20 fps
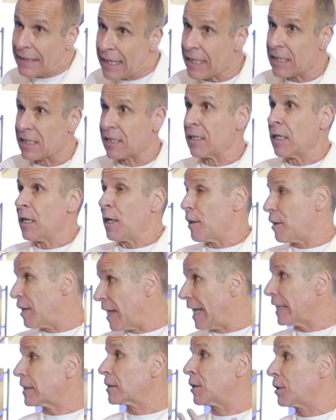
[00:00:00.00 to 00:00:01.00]
yes,
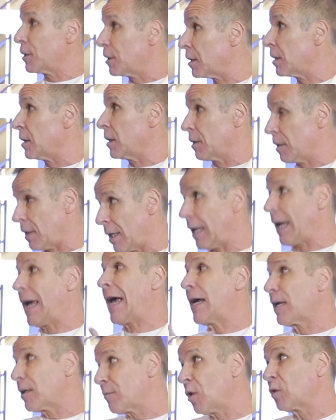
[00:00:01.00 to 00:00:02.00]
that can
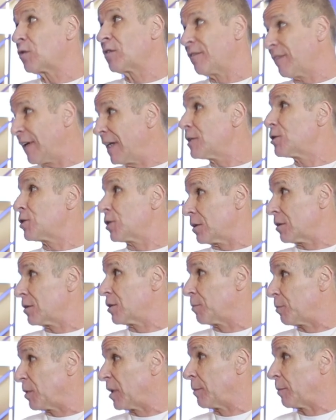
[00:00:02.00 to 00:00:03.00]
add motivation
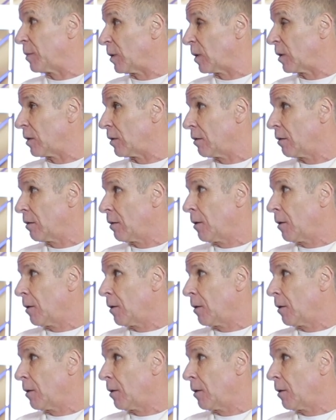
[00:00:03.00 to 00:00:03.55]
to people,